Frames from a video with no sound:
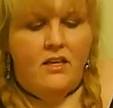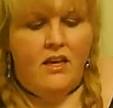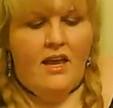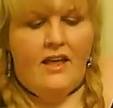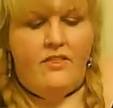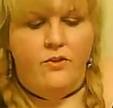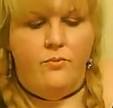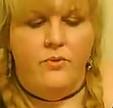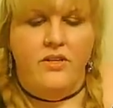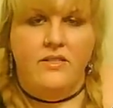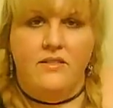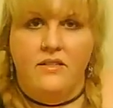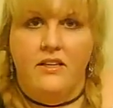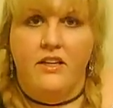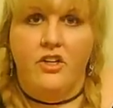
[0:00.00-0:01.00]
And the
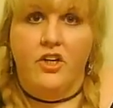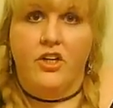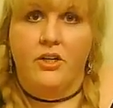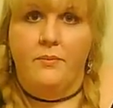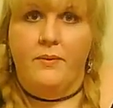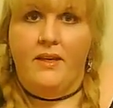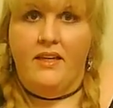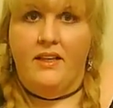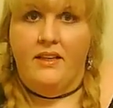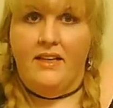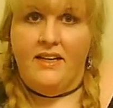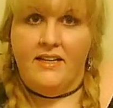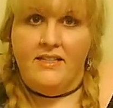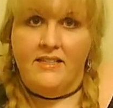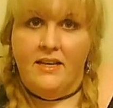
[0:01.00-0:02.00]
reason that you're going to be, like
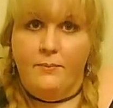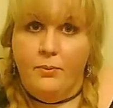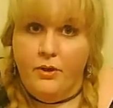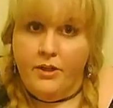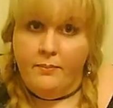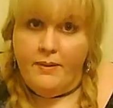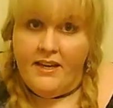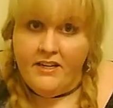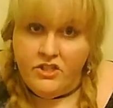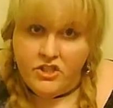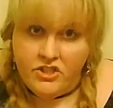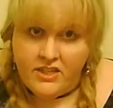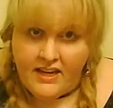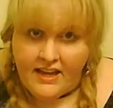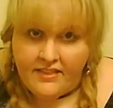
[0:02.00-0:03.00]
I said, putting pages
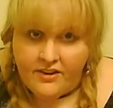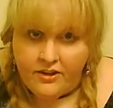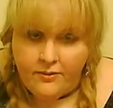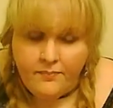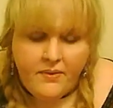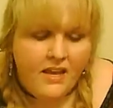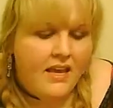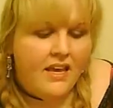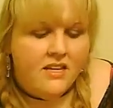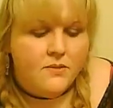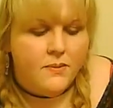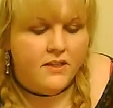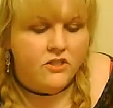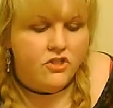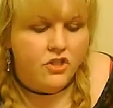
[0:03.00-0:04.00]
together is
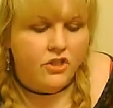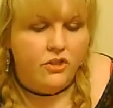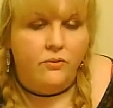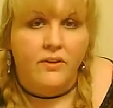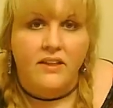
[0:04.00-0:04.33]
because you're going to run